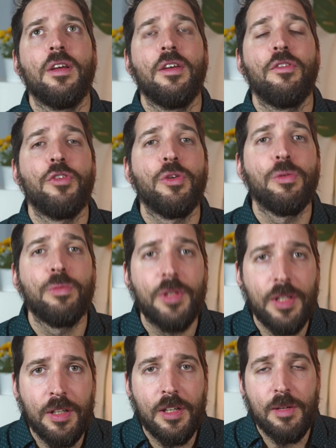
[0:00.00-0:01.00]
if you
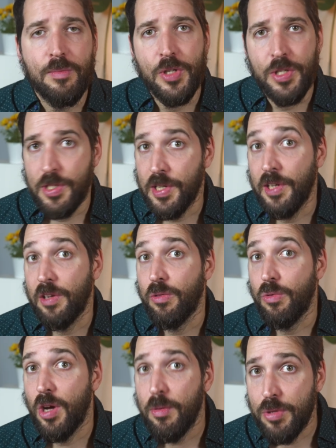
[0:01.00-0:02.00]
think I'm just saying
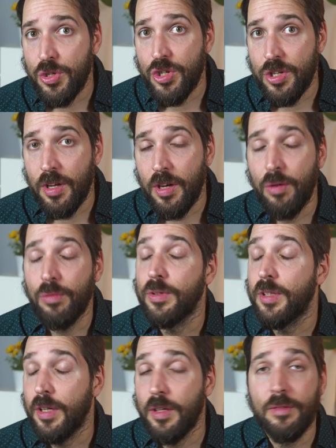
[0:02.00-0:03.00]
rubbish now,
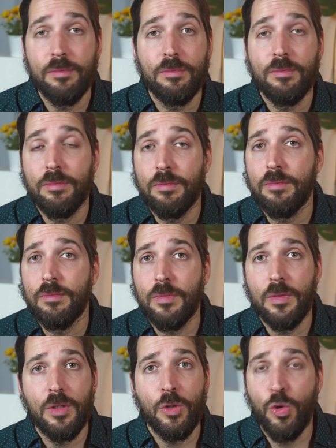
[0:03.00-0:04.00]
then
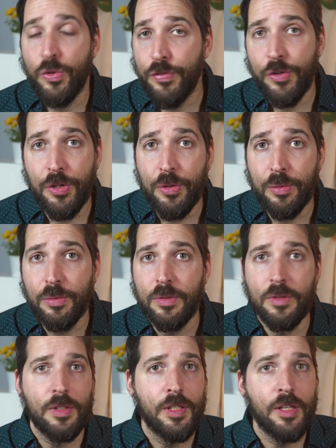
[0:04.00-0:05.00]
good for you,
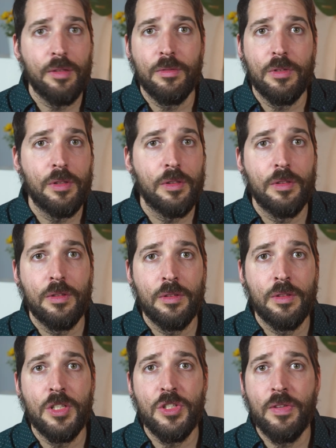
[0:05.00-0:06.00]
then
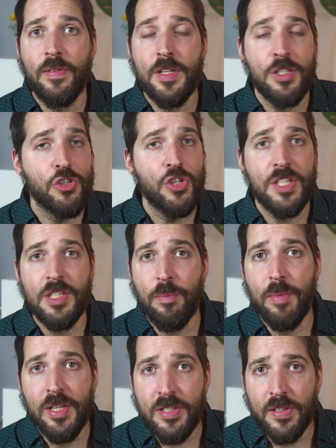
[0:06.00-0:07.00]
this device is just
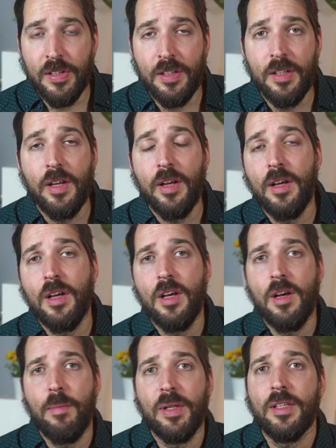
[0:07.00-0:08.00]
amazing.
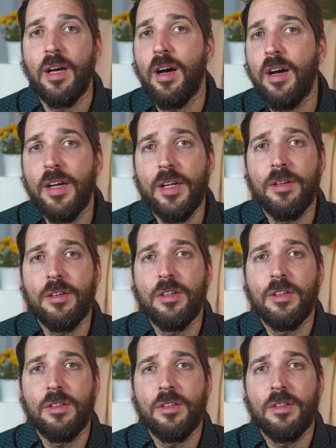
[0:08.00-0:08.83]
But I